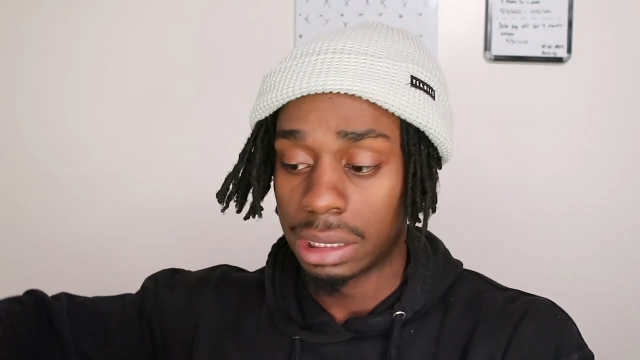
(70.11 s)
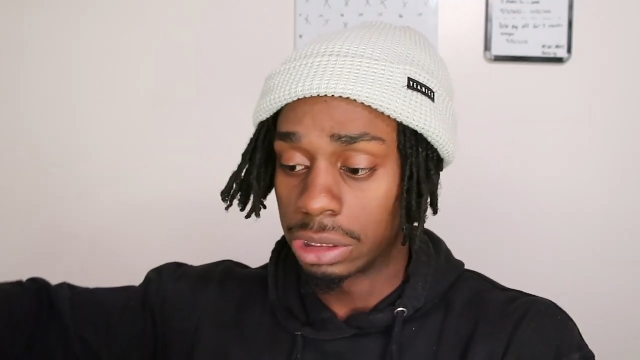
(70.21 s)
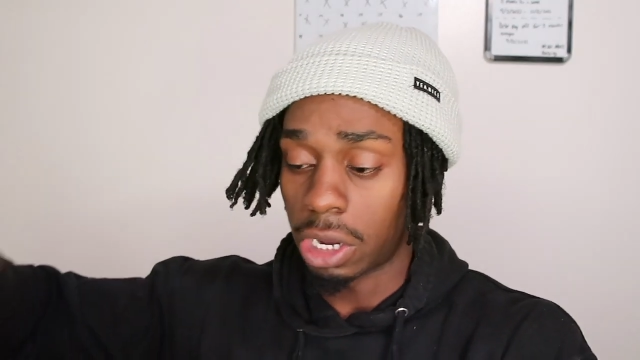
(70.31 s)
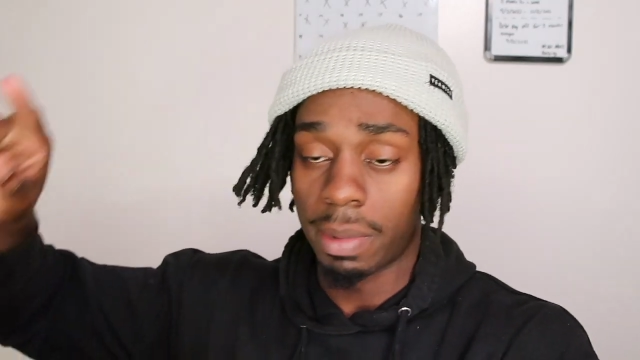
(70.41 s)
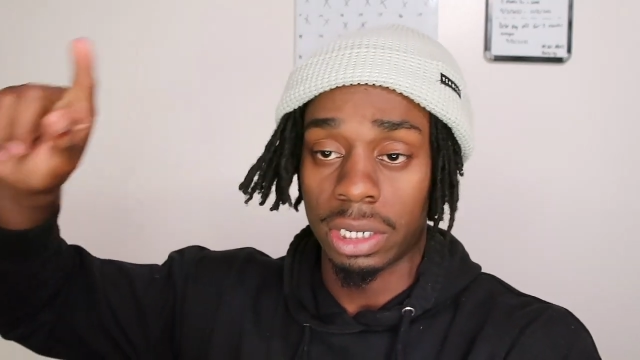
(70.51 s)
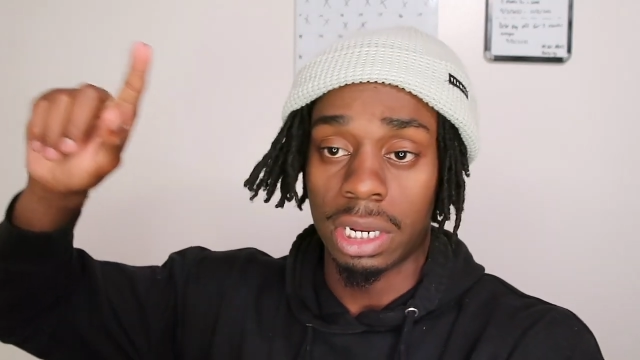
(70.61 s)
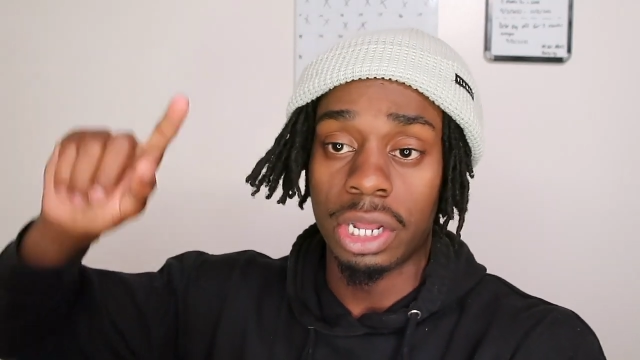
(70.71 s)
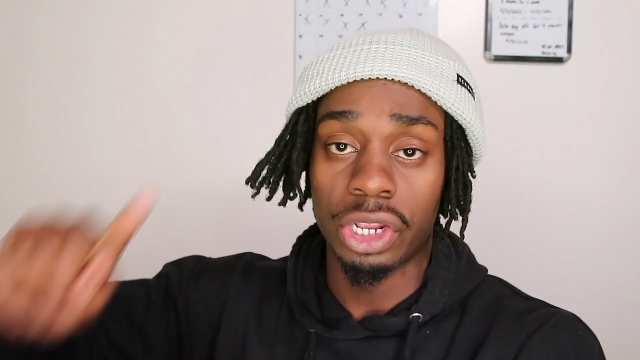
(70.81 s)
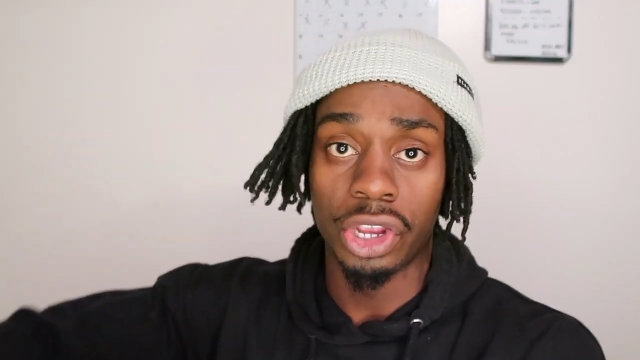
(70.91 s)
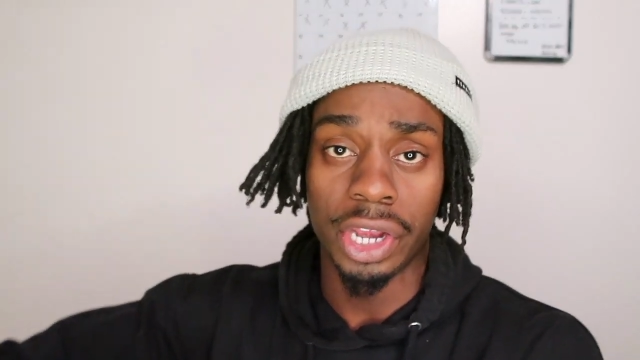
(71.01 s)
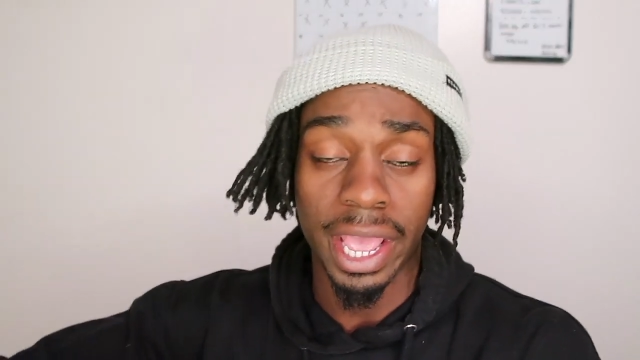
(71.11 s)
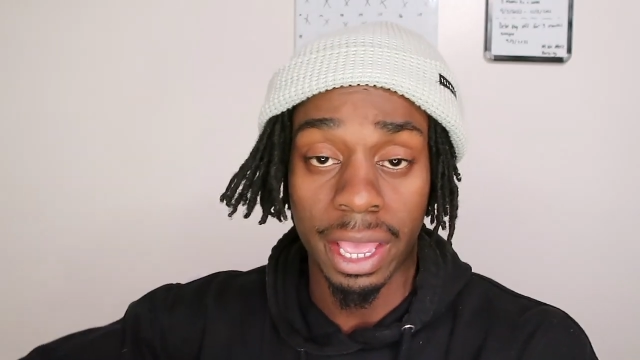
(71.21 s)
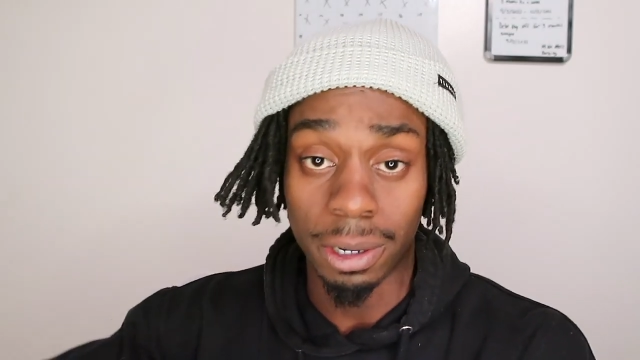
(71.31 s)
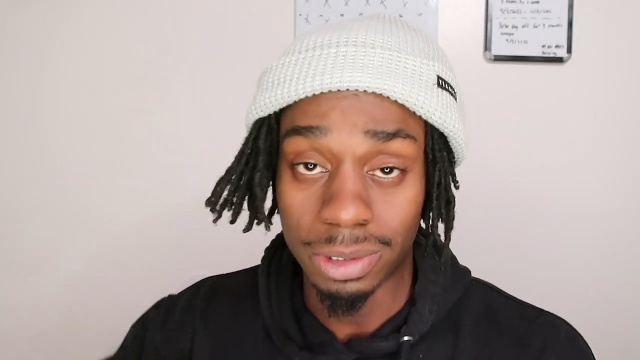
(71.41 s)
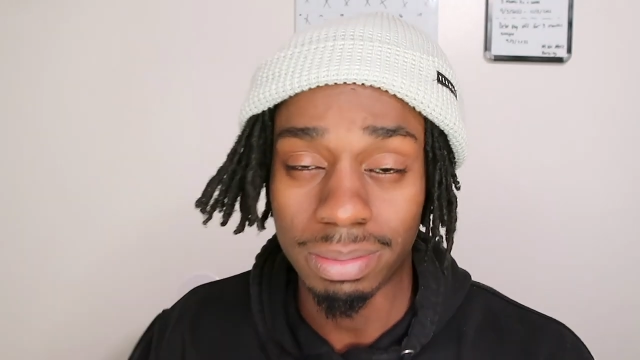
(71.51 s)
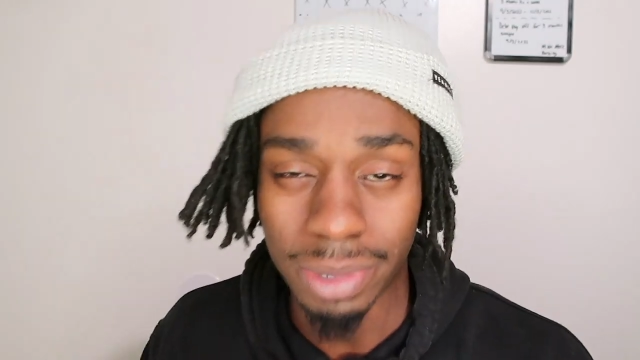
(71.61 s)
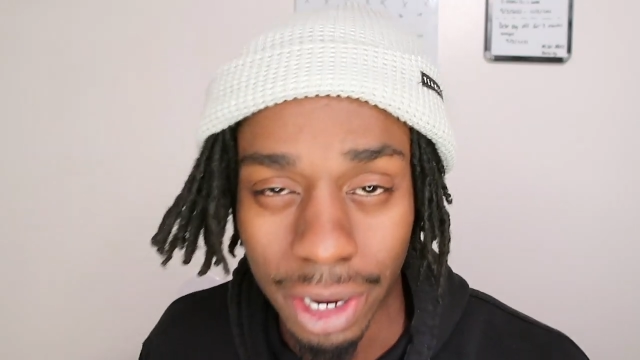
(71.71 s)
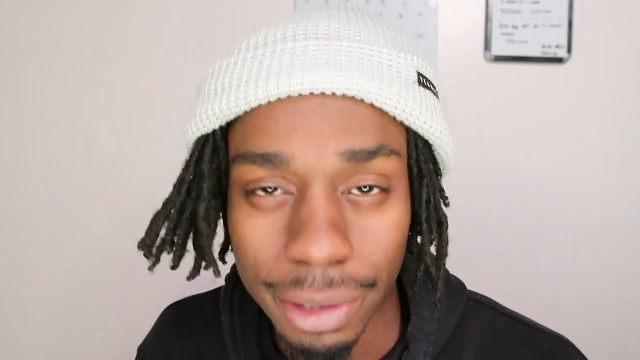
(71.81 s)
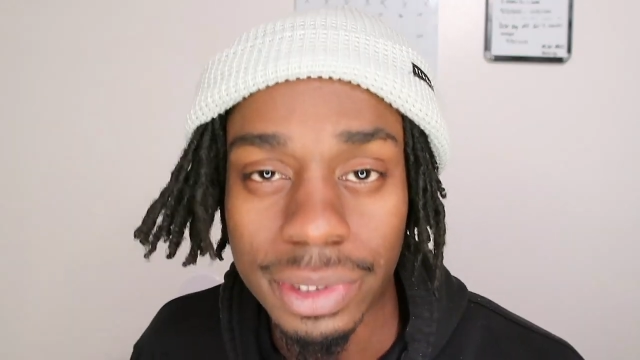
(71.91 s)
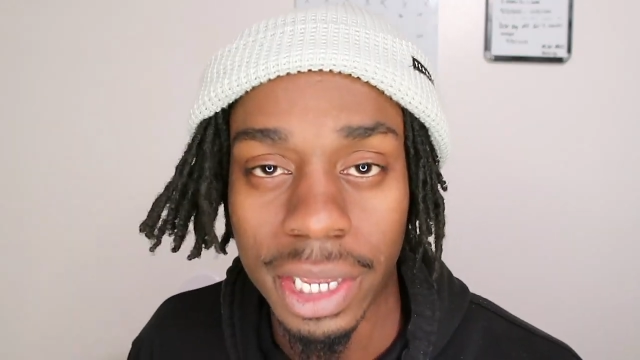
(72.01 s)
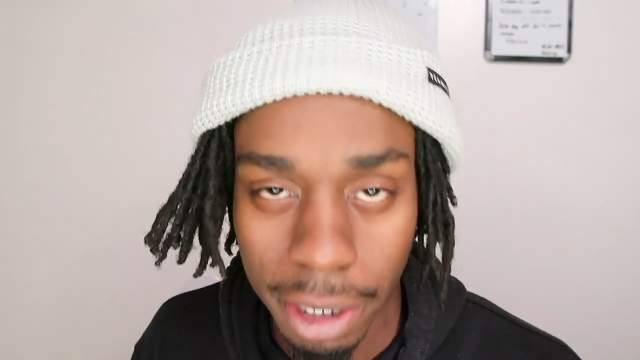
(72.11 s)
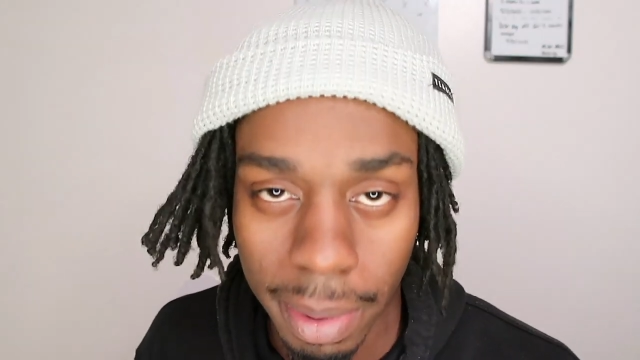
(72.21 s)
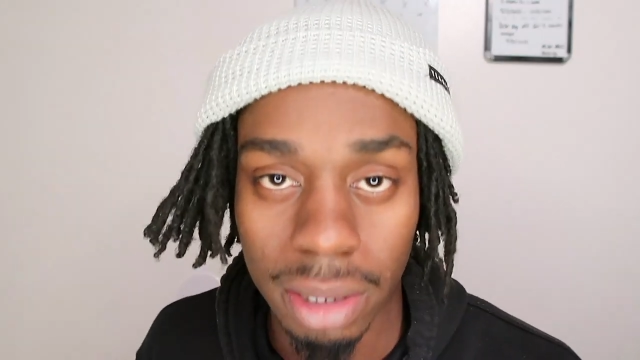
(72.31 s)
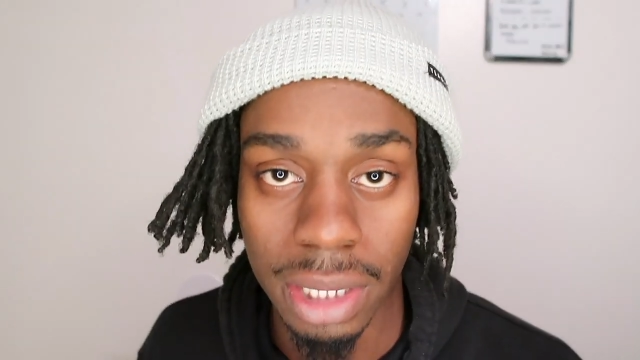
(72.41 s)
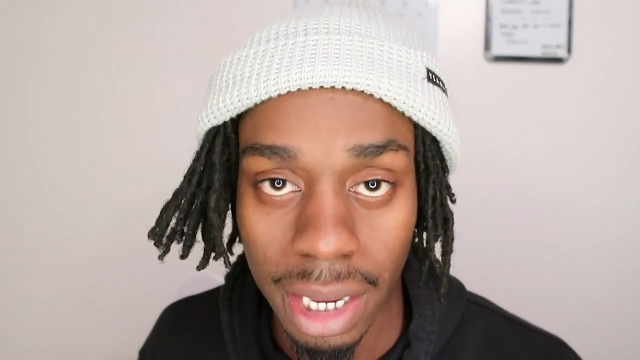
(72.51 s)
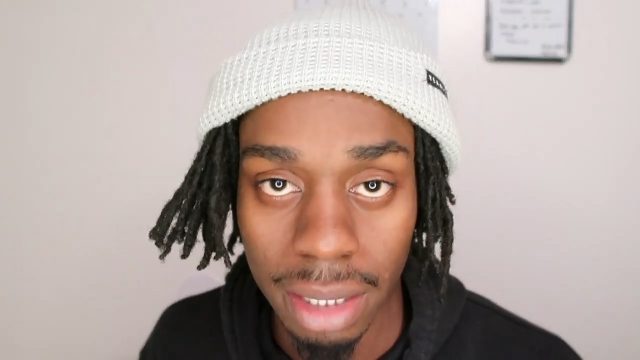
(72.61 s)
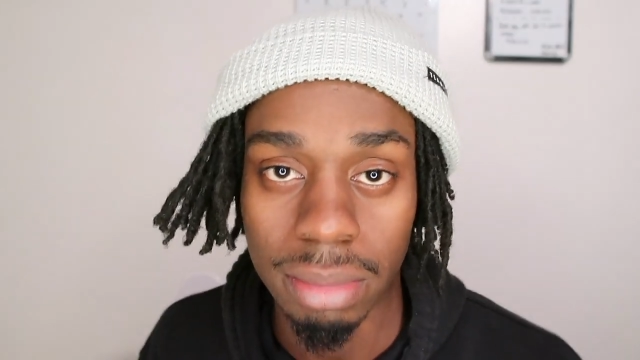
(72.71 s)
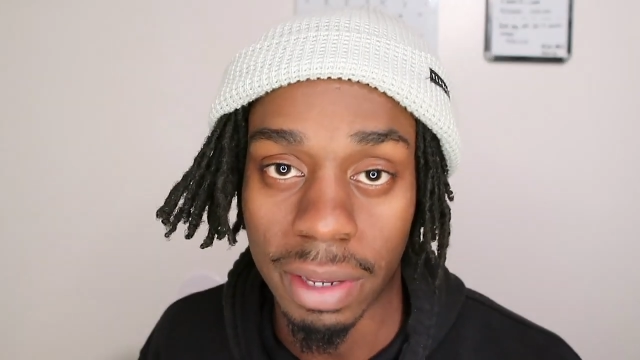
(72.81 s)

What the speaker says: Talking about under your nails. Girls care about that.